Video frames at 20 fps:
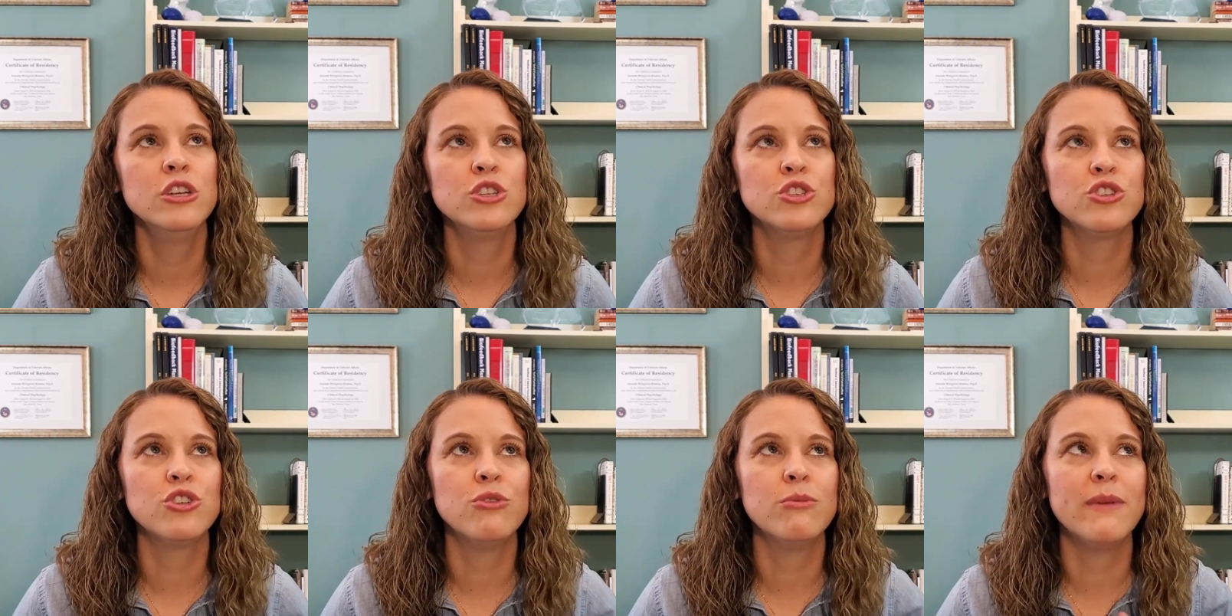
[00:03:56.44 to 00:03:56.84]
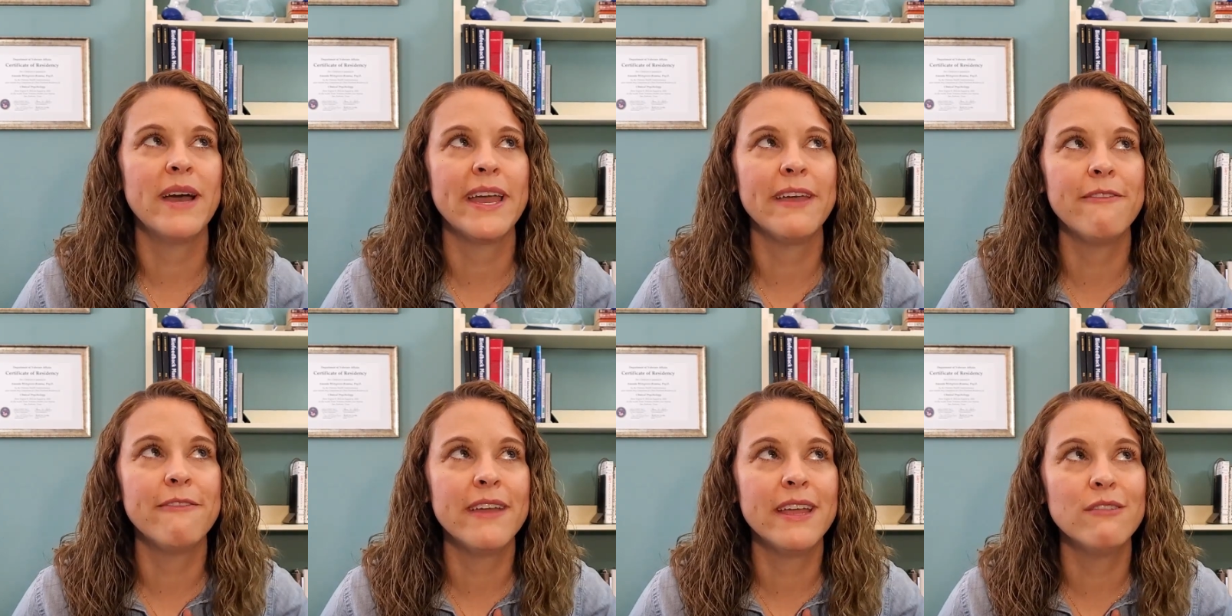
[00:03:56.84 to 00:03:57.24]
So
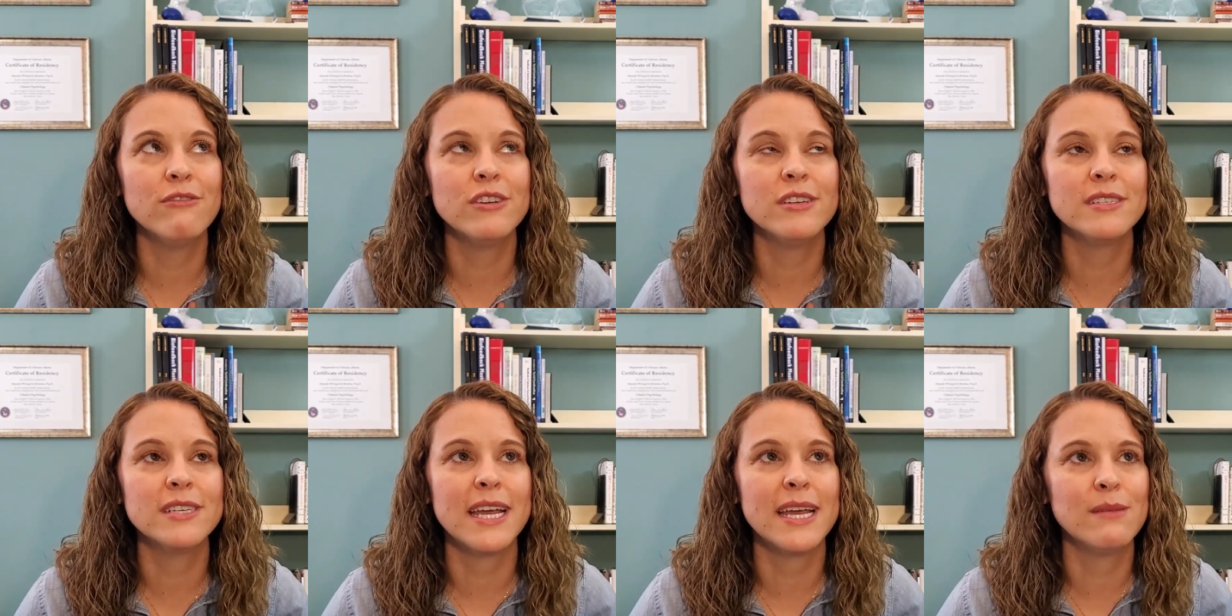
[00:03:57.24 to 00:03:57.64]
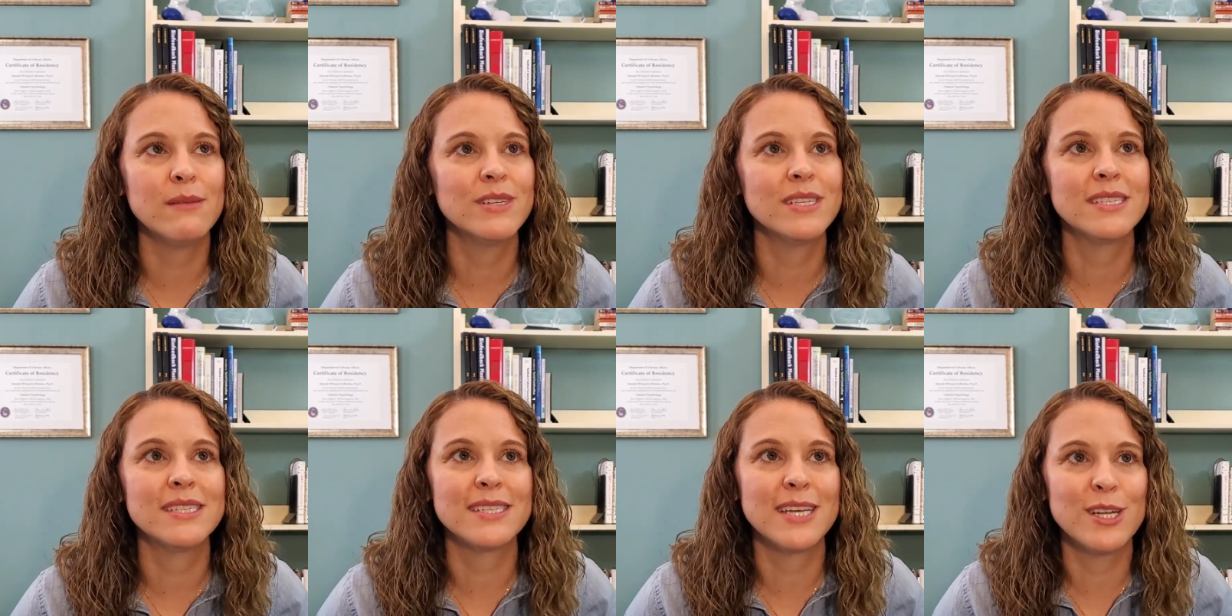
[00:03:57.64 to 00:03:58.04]
my favorite time
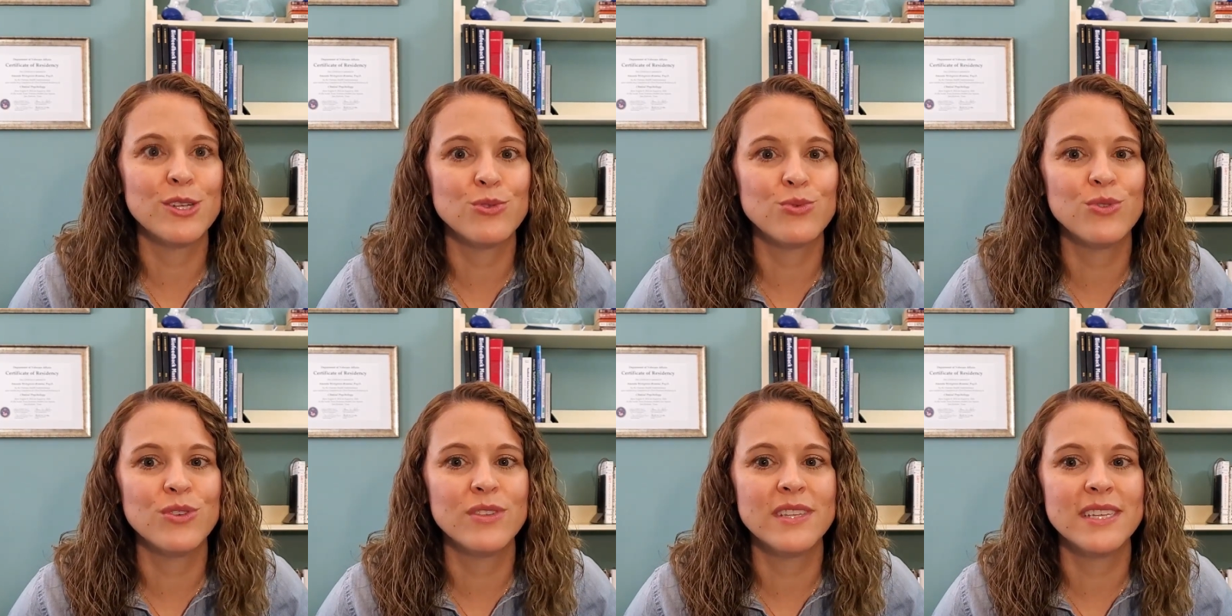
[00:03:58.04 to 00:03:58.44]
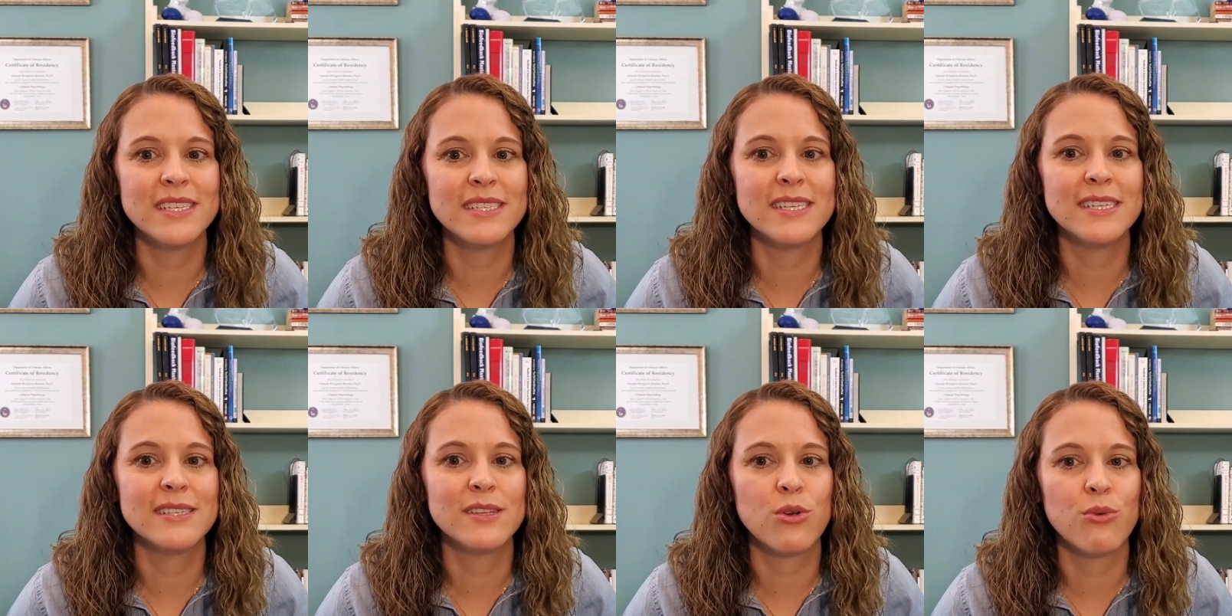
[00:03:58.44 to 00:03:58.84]
to schedule
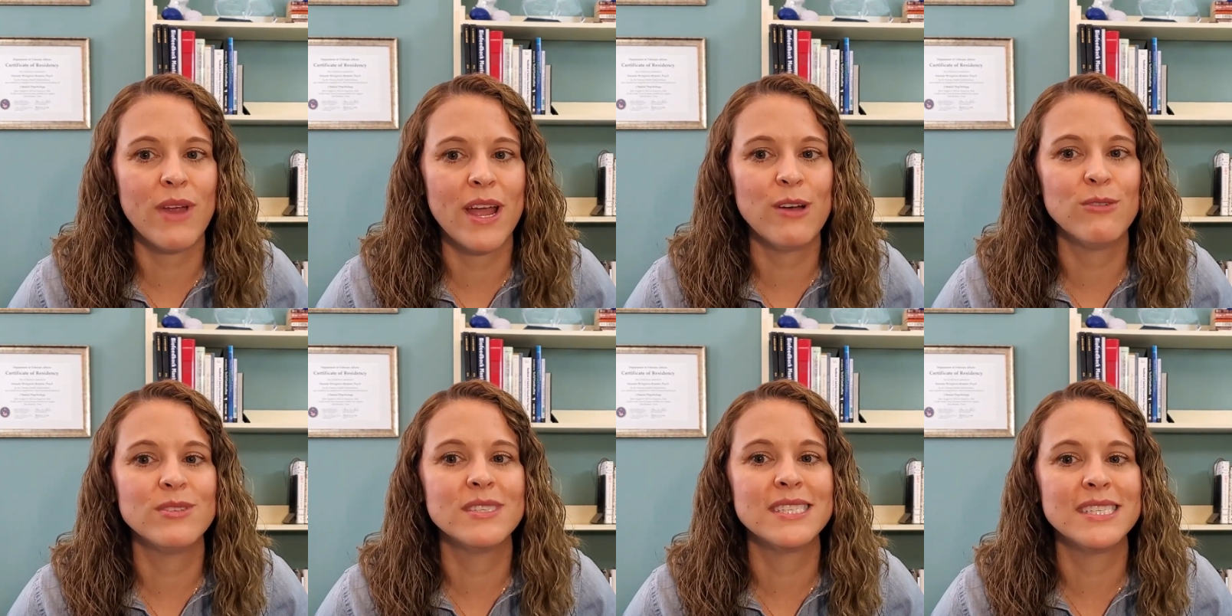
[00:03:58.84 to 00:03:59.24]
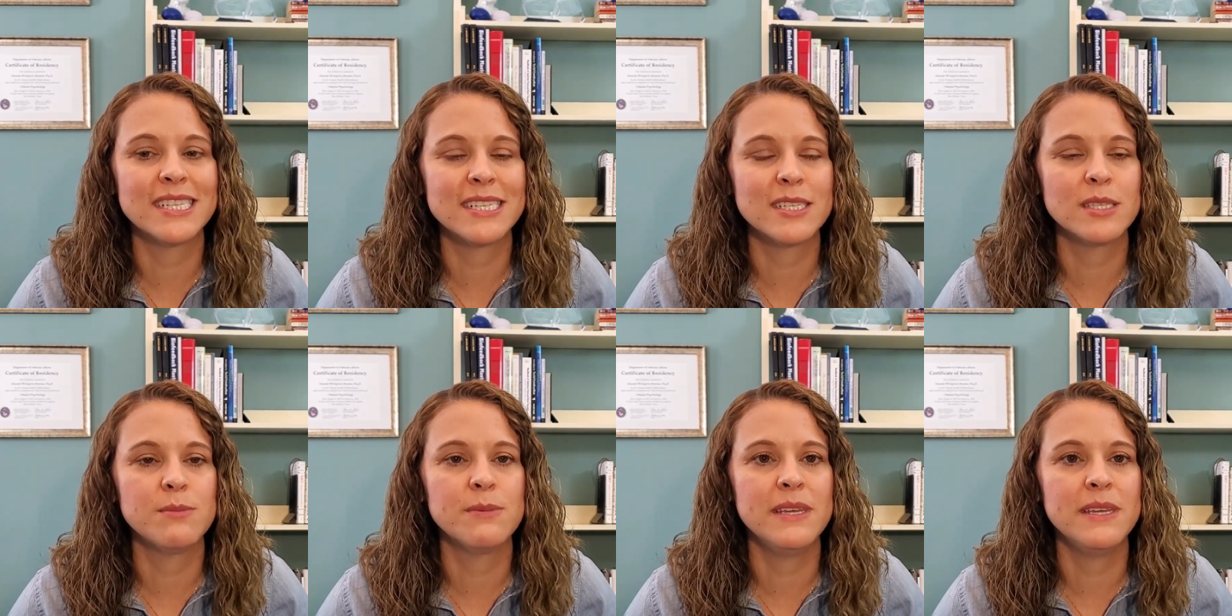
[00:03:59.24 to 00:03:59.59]
this is around 6